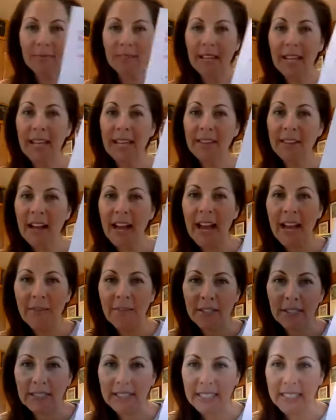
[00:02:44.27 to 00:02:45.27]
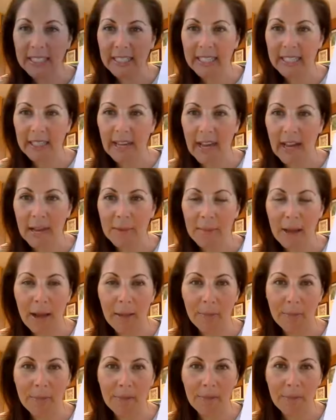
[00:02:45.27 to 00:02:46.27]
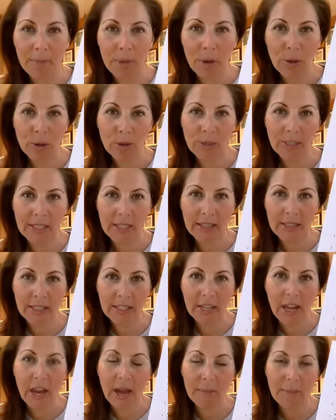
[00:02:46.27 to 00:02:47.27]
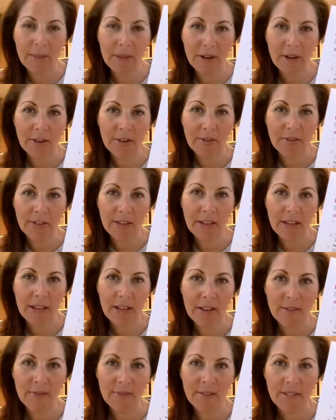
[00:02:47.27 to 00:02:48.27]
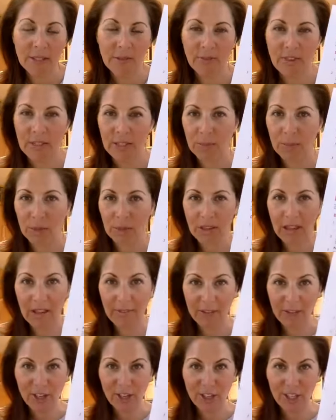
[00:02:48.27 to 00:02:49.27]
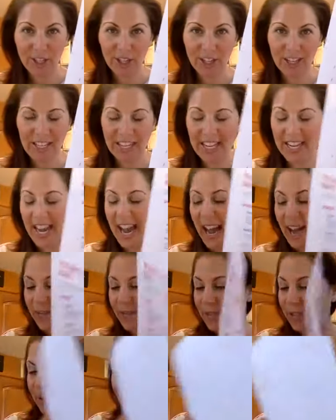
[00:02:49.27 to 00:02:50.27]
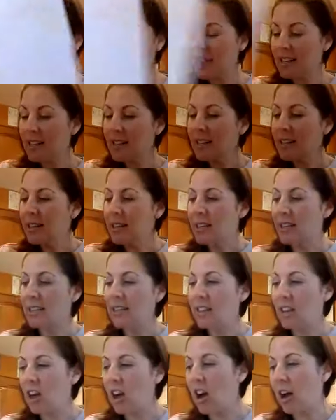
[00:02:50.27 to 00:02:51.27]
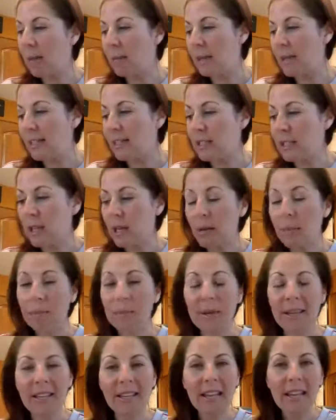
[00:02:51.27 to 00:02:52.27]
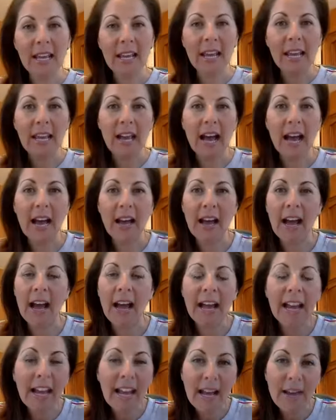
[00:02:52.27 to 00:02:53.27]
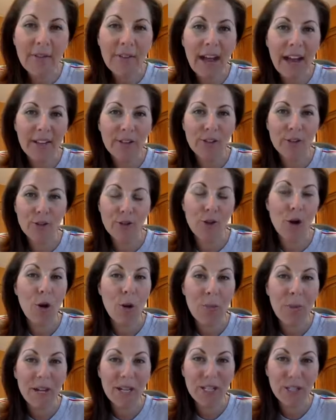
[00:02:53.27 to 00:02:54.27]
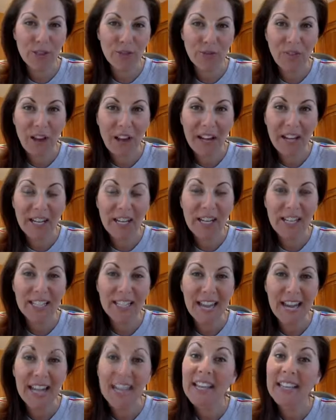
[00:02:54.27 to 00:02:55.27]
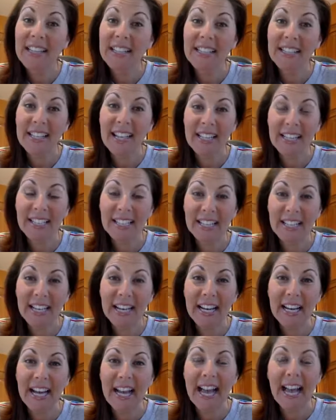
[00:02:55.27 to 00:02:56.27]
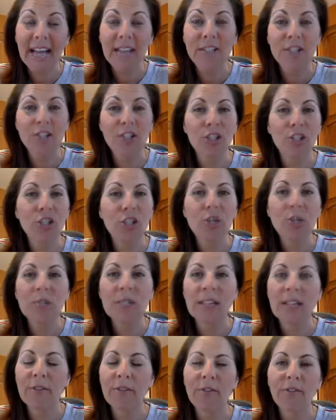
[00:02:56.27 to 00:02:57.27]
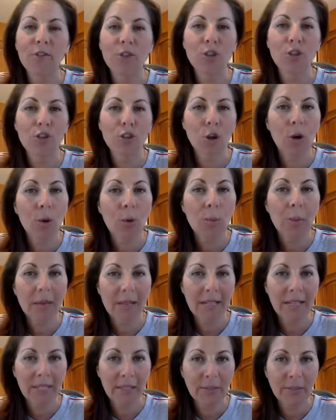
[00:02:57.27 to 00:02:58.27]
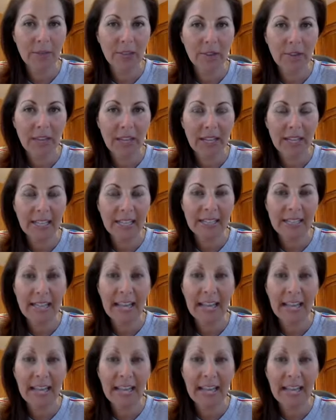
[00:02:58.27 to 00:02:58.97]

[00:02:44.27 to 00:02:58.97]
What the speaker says: And I have the link up in the post at the top there of this Facebook Live, and I'll share it again after in the comments. But I have had so much fun taking this idea and just using it for so many different things.